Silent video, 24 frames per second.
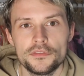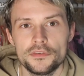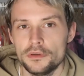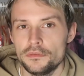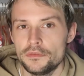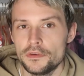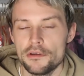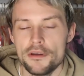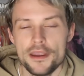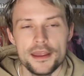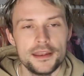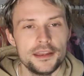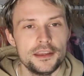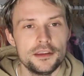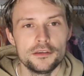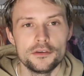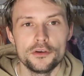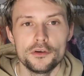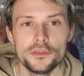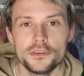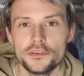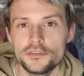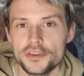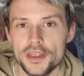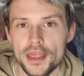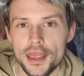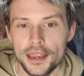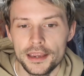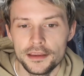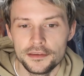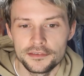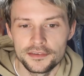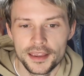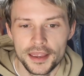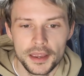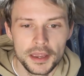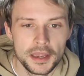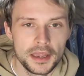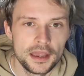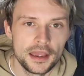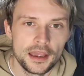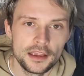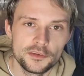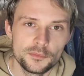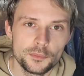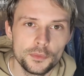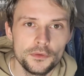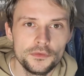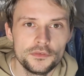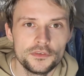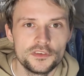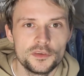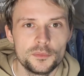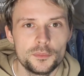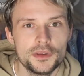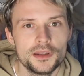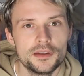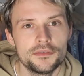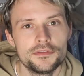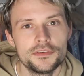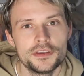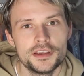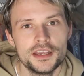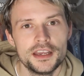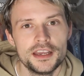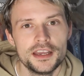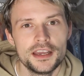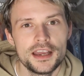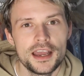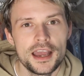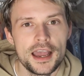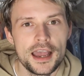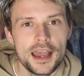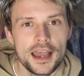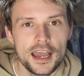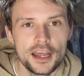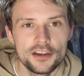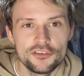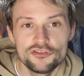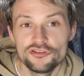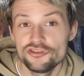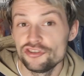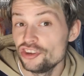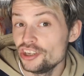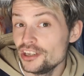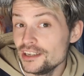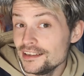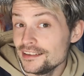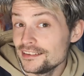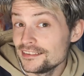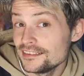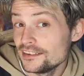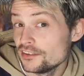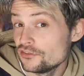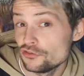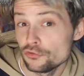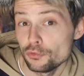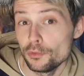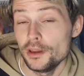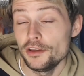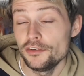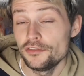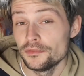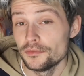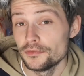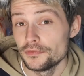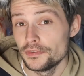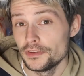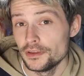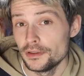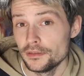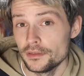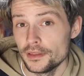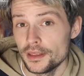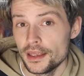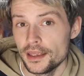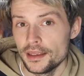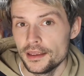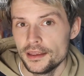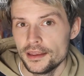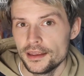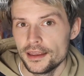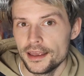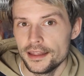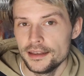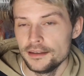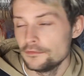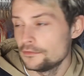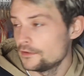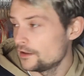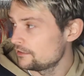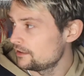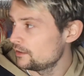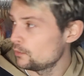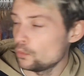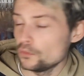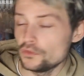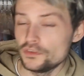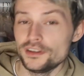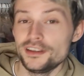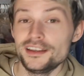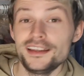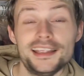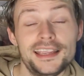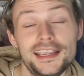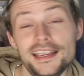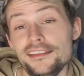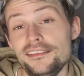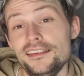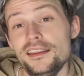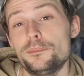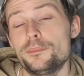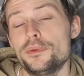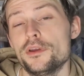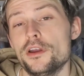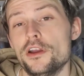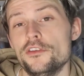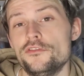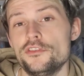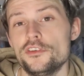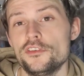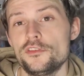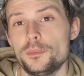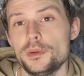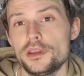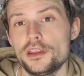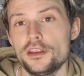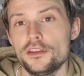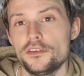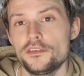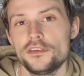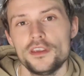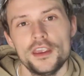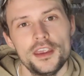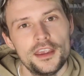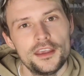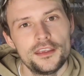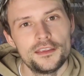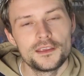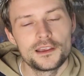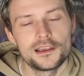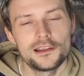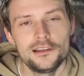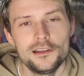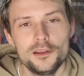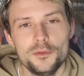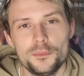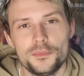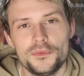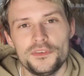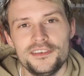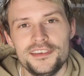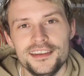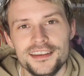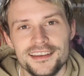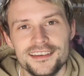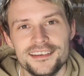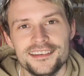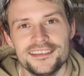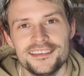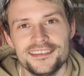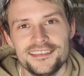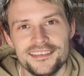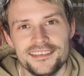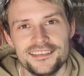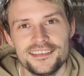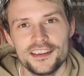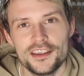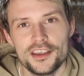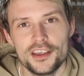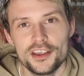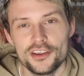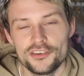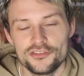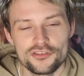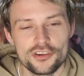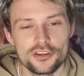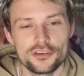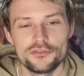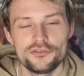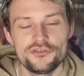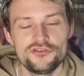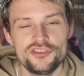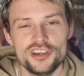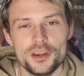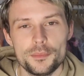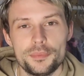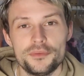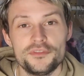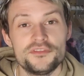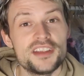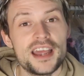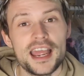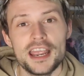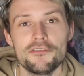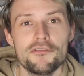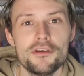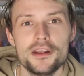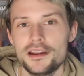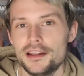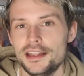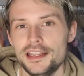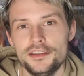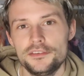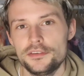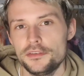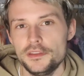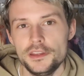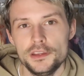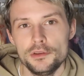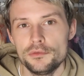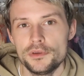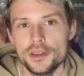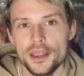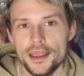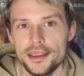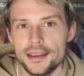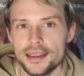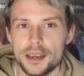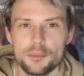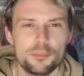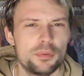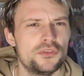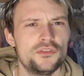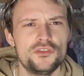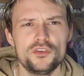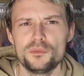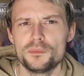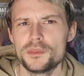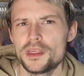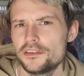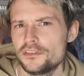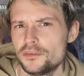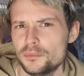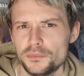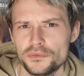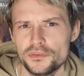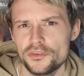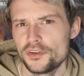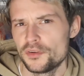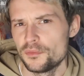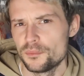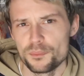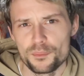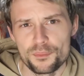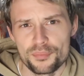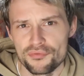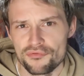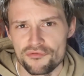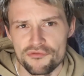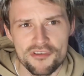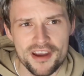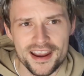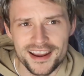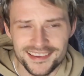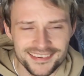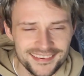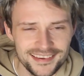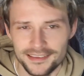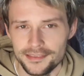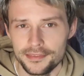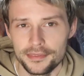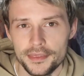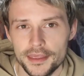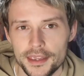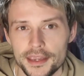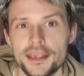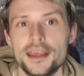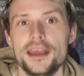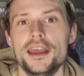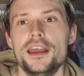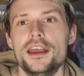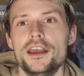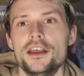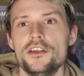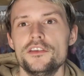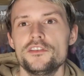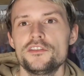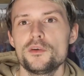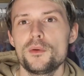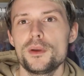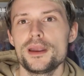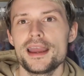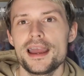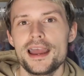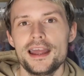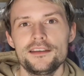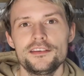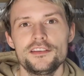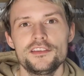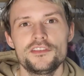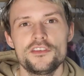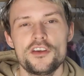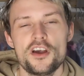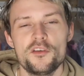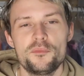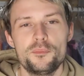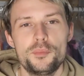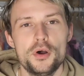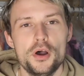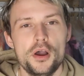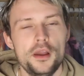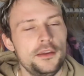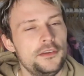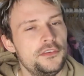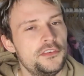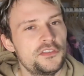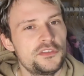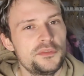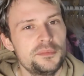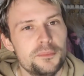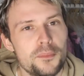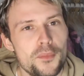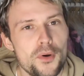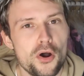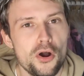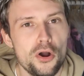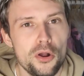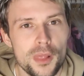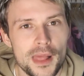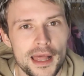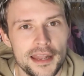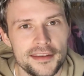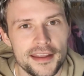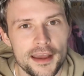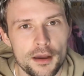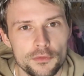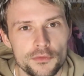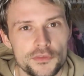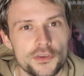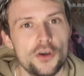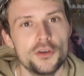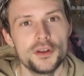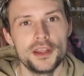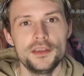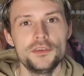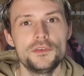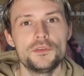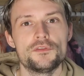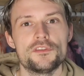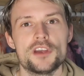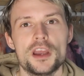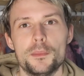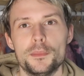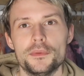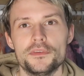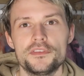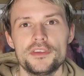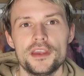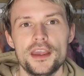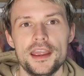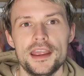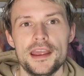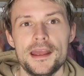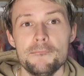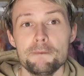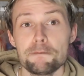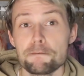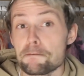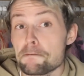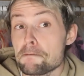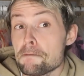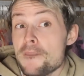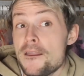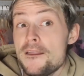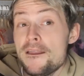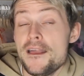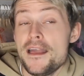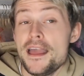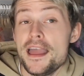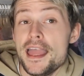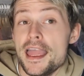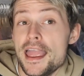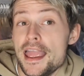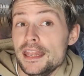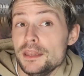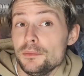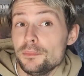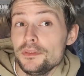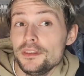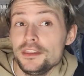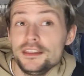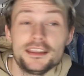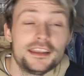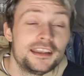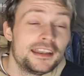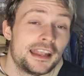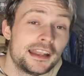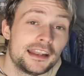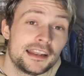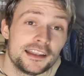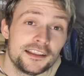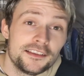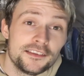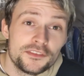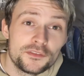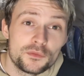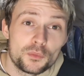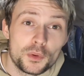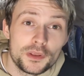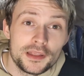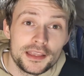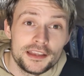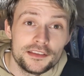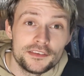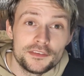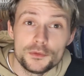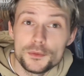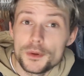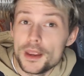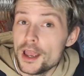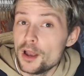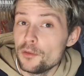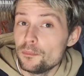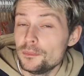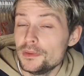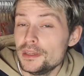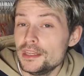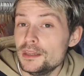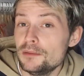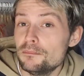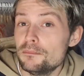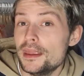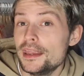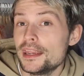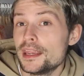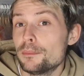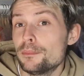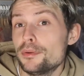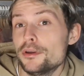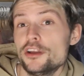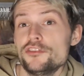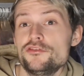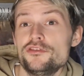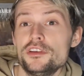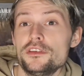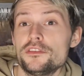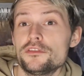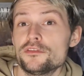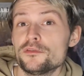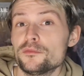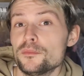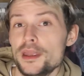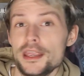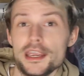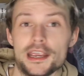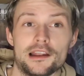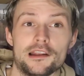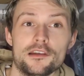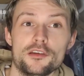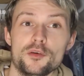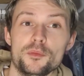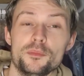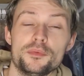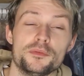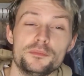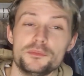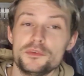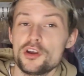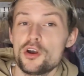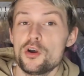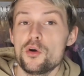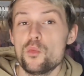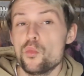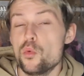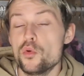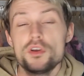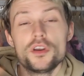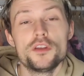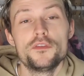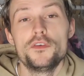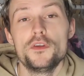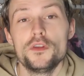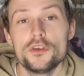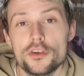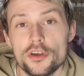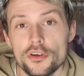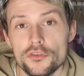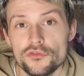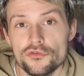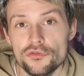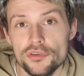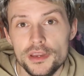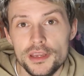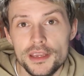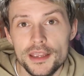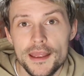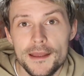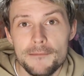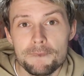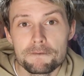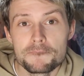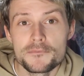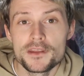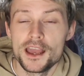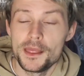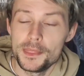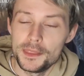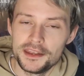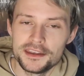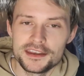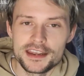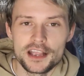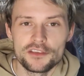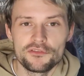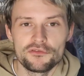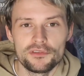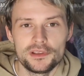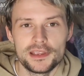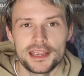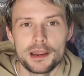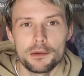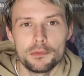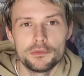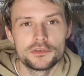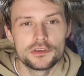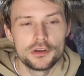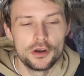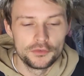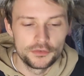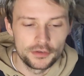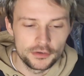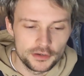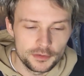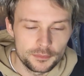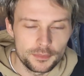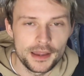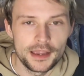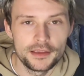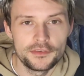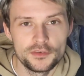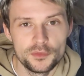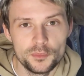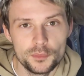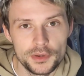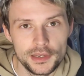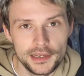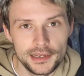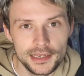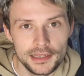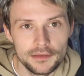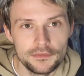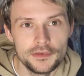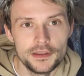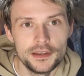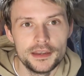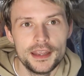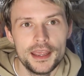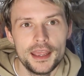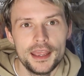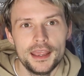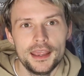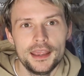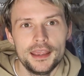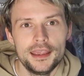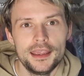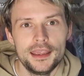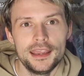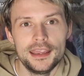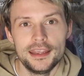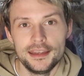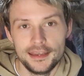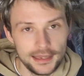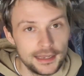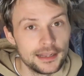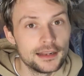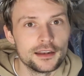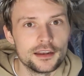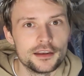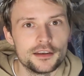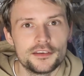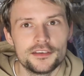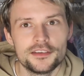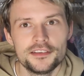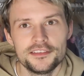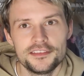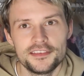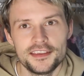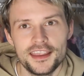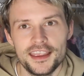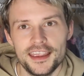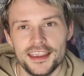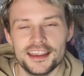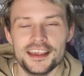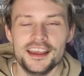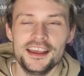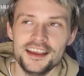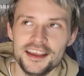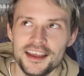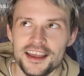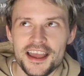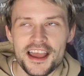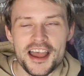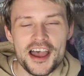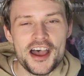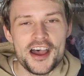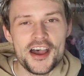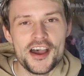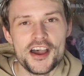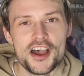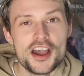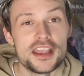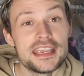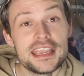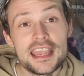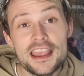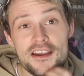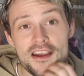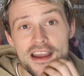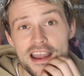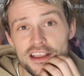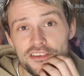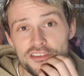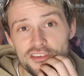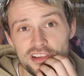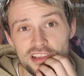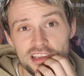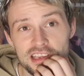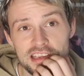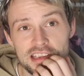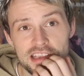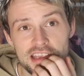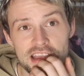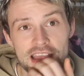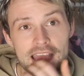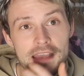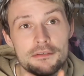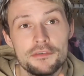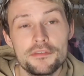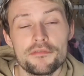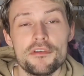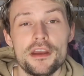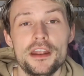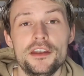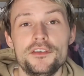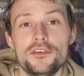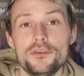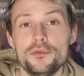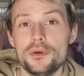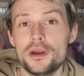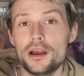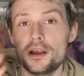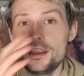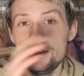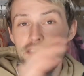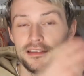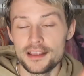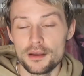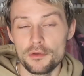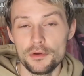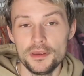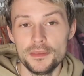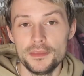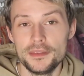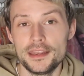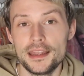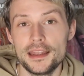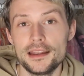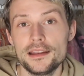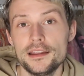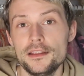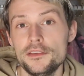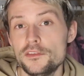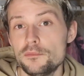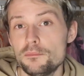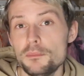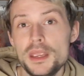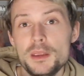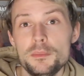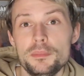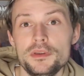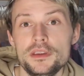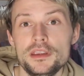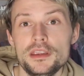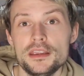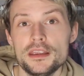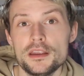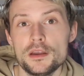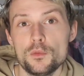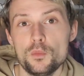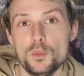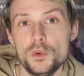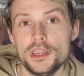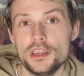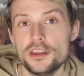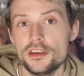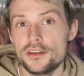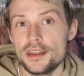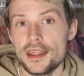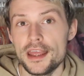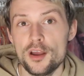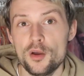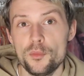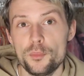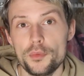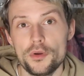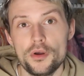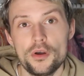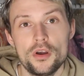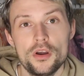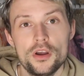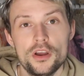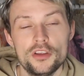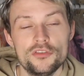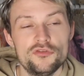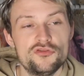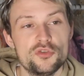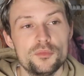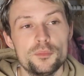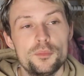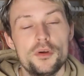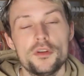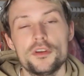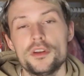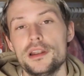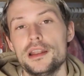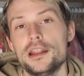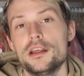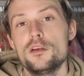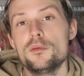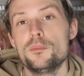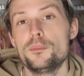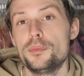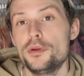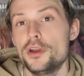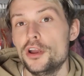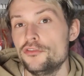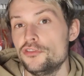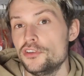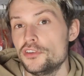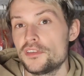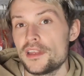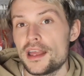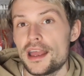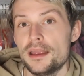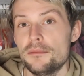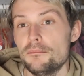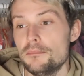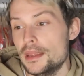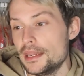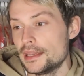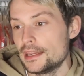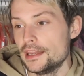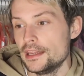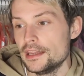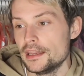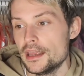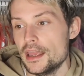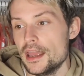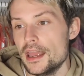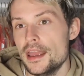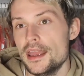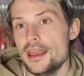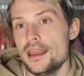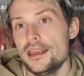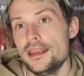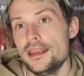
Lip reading: So if you're any other size, I suppose it's a bit of a hard cheese situation for you there. And in fact, it wasn't an easy purchase because the club didn't sort of ship directly to the UK. I presume that's some sort of Brexit thing. So I had to sort of put a small ad out on Instagram and say, anybody in the Netherlands willing to help me make a purchase from a club from your wonderful country? And then naturally I was contacted by somebody living in England saying, yeah, I actually have a friend who is out in the Netherlands. Maybe we could help jump on a little purchase that I'm making